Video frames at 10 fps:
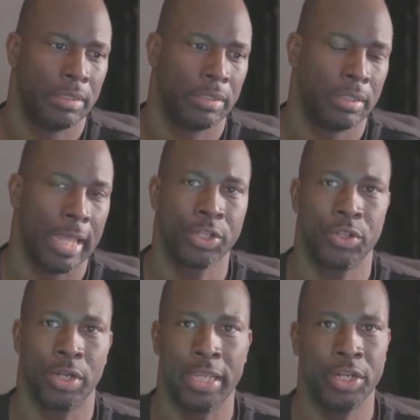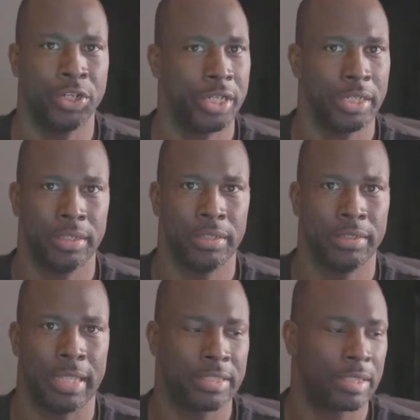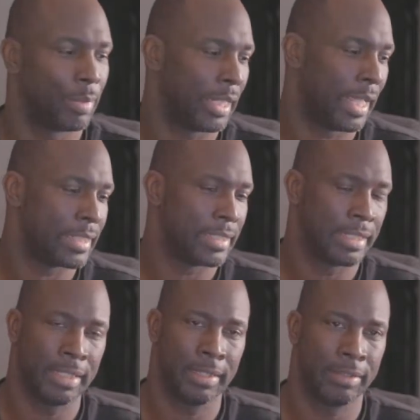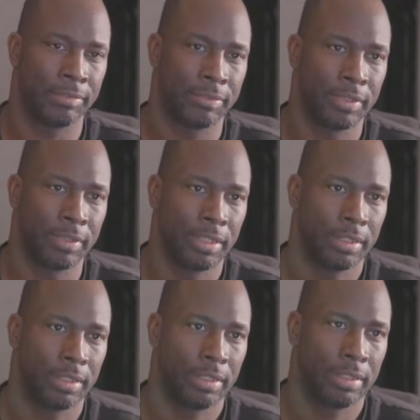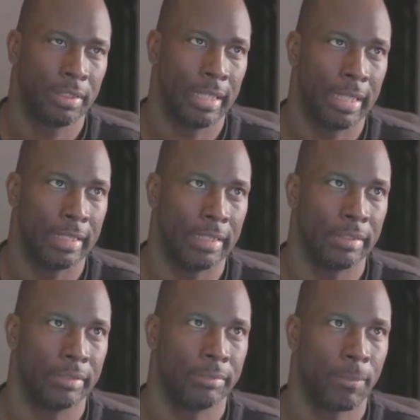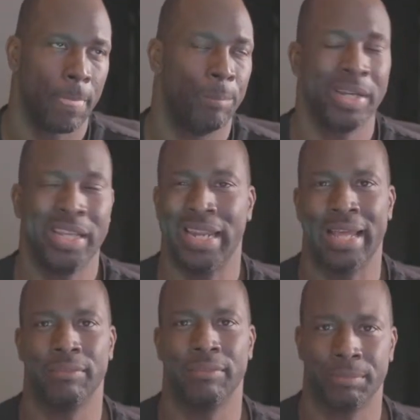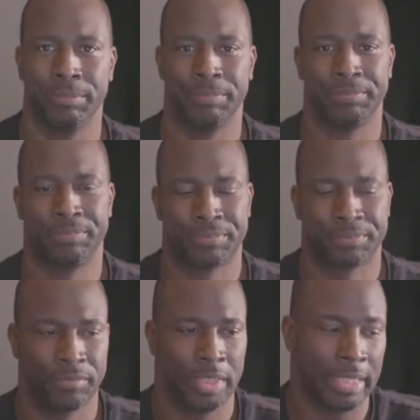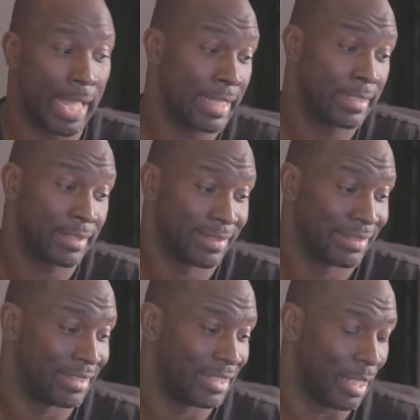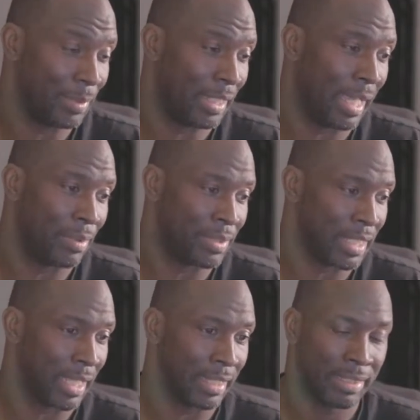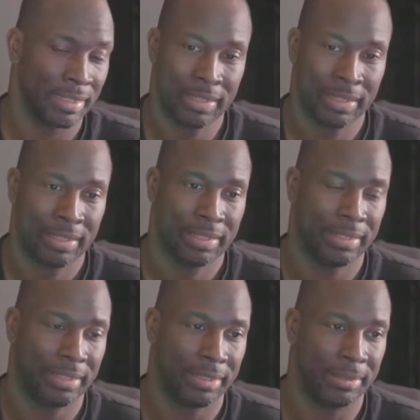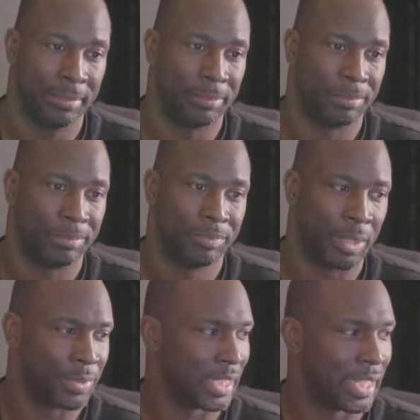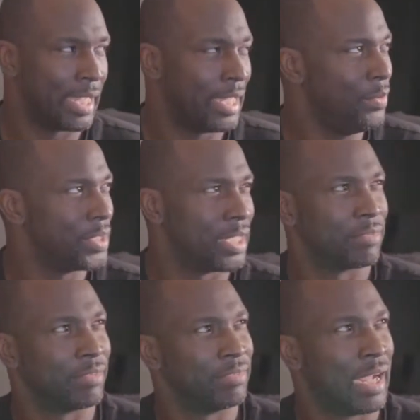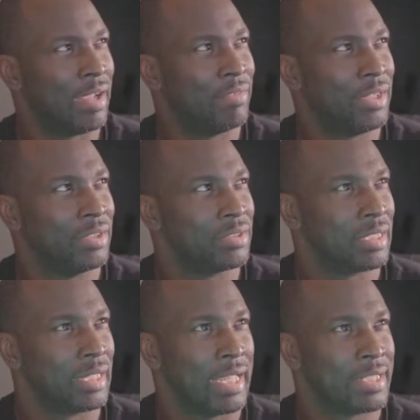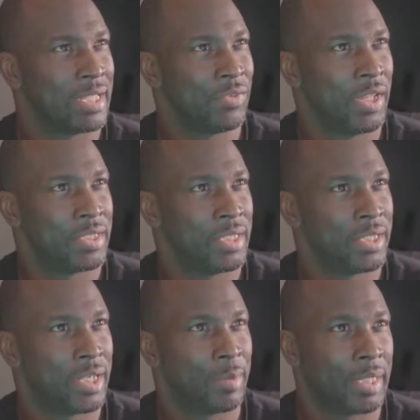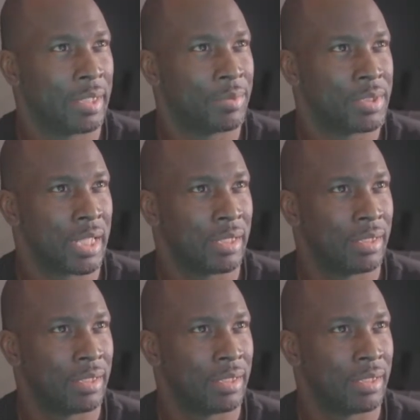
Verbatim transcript: the extra energy that somebody has to give and bring it out of them. The last company I was at, um, there was a guy, he was there for five years, the last HVAC company I was at.